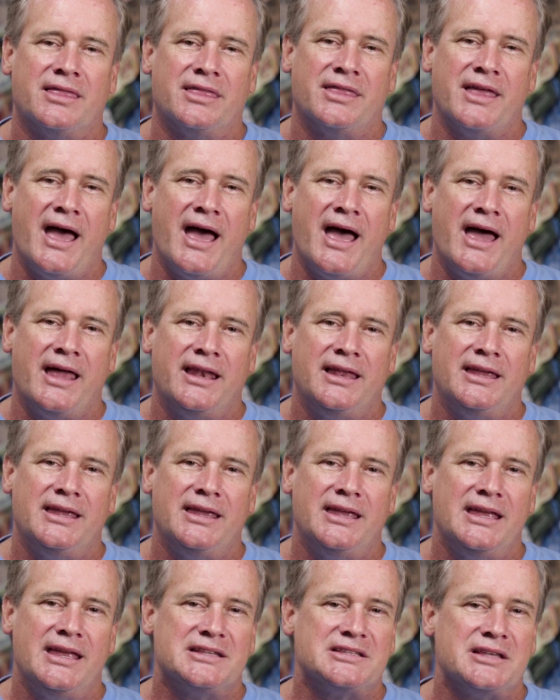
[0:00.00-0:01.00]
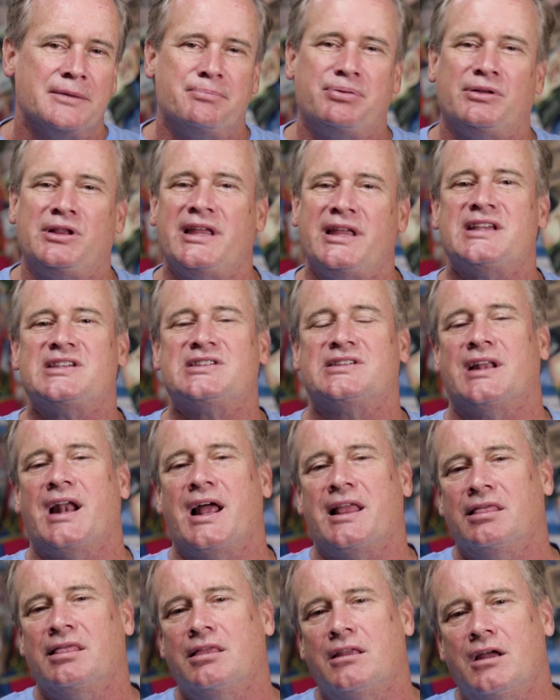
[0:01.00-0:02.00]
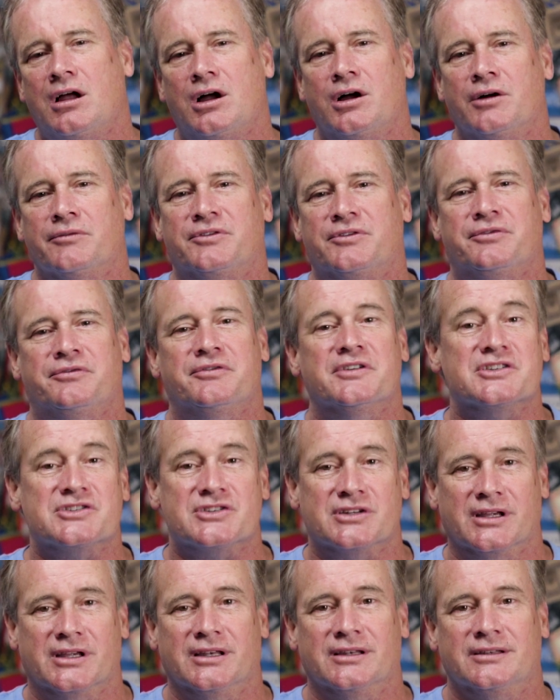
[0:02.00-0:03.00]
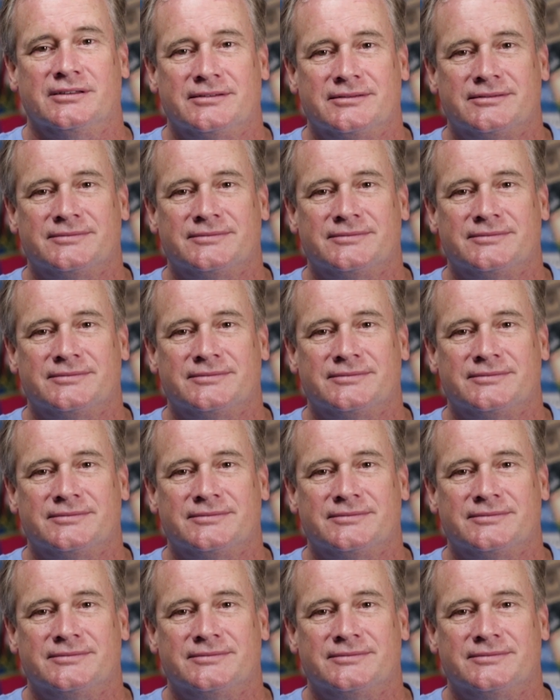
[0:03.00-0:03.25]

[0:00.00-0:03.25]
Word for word: that it's a place that I loved visiting.